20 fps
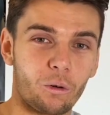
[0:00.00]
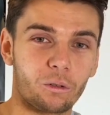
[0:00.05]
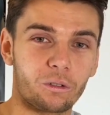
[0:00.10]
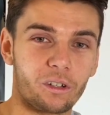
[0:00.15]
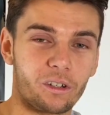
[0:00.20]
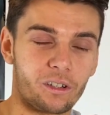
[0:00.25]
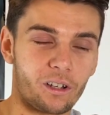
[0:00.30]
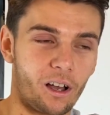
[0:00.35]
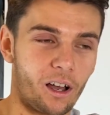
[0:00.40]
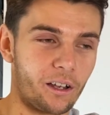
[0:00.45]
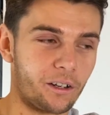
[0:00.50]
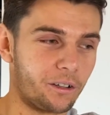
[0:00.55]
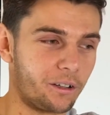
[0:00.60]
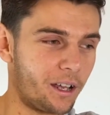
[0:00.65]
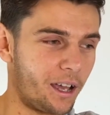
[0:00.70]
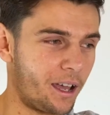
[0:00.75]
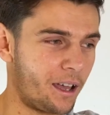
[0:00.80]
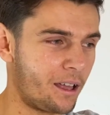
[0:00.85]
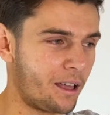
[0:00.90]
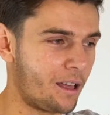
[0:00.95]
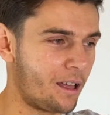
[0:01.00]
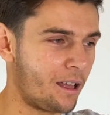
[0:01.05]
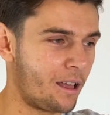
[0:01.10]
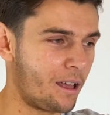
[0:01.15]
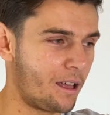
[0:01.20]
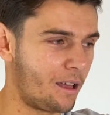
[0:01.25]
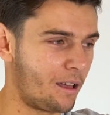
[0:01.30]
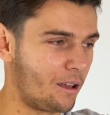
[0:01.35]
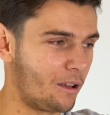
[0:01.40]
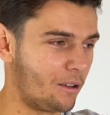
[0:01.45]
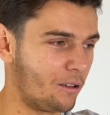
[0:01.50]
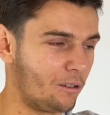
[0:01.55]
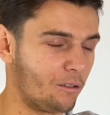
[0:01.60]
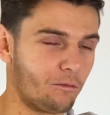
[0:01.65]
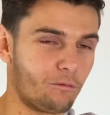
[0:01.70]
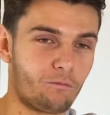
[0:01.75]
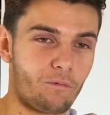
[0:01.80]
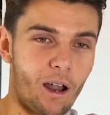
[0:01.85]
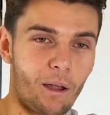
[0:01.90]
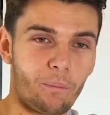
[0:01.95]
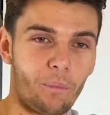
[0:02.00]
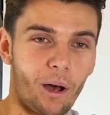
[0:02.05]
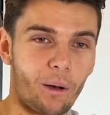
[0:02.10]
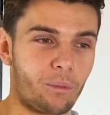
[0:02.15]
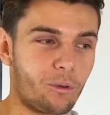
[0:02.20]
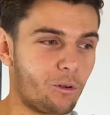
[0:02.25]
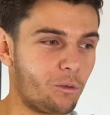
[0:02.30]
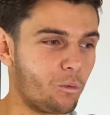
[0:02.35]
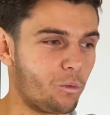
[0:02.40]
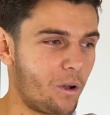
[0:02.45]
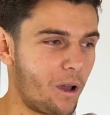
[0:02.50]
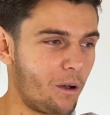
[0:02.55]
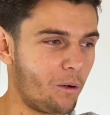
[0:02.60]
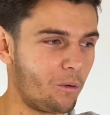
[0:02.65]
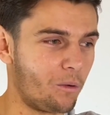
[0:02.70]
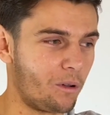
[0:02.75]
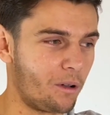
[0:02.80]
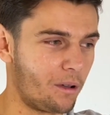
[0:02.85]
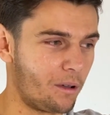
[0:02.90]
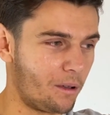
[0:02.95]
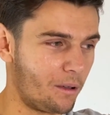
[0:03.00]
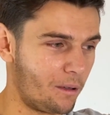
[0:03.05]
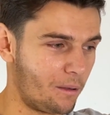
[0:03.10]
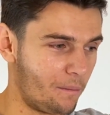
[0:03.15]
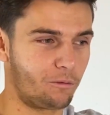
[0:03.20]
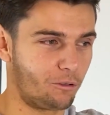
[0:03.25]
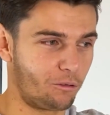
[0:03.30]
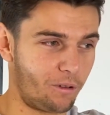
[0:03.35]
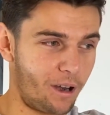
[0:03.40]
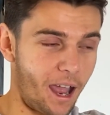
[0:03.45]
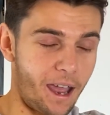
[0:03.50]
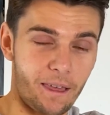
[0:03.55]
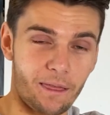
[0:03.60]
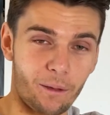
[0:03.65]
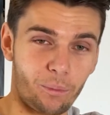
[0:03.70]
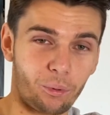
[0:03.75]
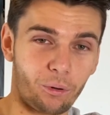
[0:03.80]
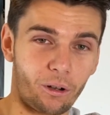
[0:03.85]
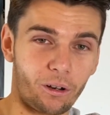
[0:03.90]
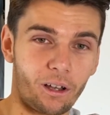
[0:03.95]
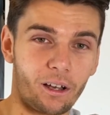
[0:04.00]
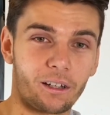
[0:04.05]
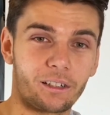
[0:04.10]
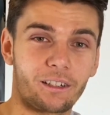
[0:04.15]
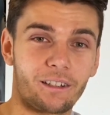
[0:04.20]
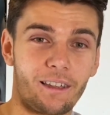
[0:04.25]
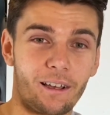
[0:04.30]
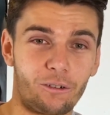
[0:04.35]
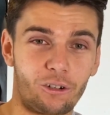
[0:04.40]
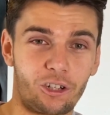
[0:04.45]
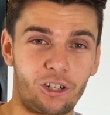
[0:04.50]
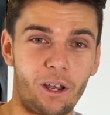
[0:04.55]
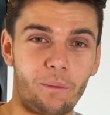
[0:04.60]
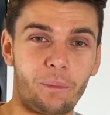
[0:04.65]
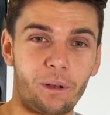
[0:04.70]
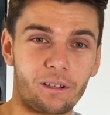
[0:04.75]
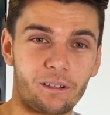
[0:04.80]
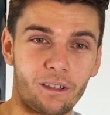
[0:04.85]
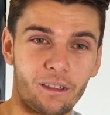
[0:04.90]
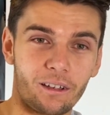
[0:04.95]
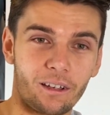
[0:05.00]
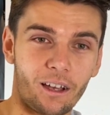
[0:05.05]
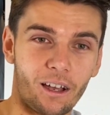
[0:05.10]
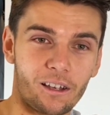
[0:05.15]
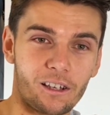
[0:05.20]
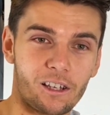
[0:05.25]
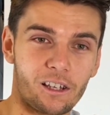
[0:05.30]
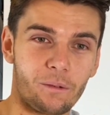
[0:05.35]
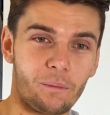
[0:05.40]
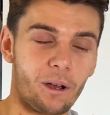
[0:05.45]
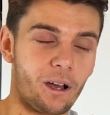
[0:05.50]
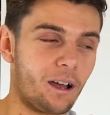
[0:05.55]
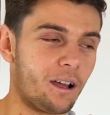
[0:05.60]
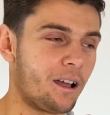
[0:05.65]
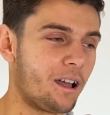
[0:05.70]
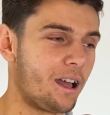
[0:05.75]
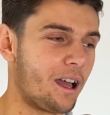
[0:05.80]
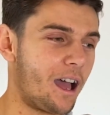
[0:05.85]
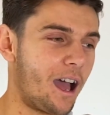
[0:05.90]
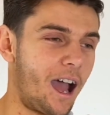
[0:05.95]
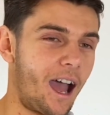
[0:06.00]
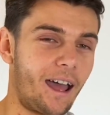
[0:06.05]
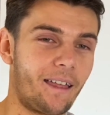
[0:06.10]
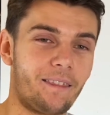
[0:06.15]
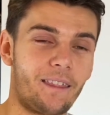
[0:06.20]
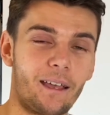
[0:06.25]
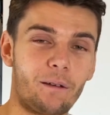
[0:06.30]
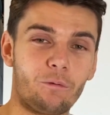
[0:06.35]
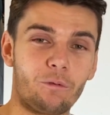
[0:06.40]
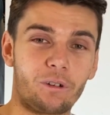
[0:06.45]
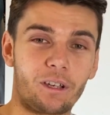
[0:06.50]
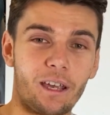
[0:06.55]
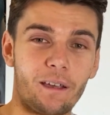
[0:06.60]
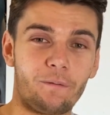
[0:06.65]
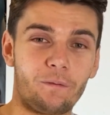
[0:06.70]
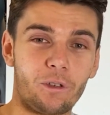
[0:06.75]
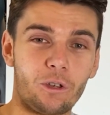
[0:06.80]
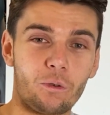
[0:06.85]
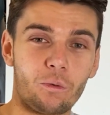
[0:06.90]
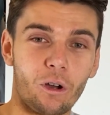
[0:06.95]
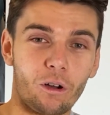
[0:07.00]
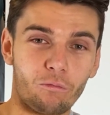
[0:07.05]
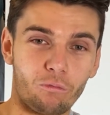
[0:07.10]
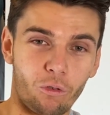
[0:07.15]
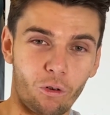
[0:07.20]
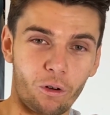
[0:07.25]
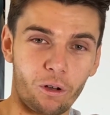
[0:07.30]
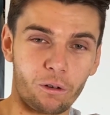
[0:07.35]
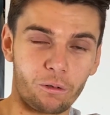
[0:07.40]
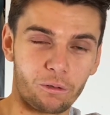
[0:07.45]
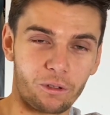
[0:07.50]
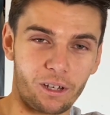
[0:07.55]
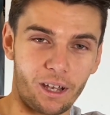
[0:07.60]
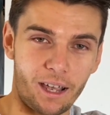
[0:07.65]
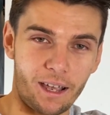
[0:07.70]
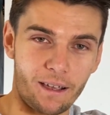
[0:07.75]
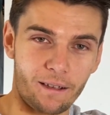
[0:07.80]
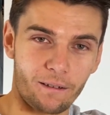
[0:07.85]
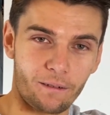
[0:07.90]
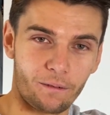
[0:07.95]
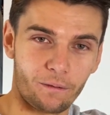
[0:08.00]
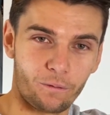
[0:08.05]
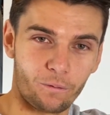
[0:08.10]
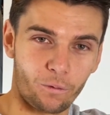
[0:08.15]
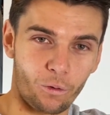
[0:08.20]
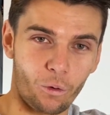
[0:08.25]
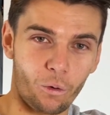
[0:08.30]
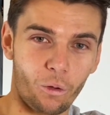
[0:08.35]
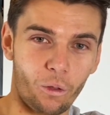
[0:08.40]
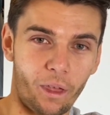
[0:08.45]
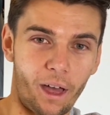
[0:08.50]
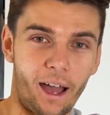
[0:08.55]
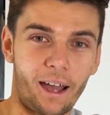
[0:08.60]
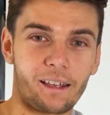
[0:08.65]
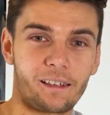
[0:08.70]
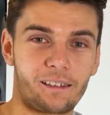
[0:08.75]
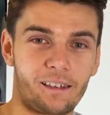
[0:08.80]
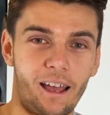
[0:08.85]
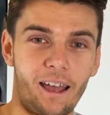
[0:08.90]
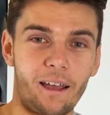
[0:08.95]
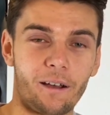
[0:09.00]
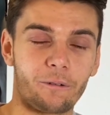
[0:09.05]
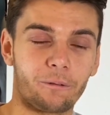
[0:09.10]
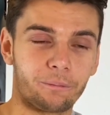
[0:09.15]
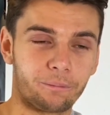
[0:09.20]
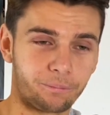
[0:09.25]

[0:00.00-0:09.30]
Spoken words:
design on it, Redbubble will create the product, they'll ship it to the customer, and they will give you a royalty for that sale.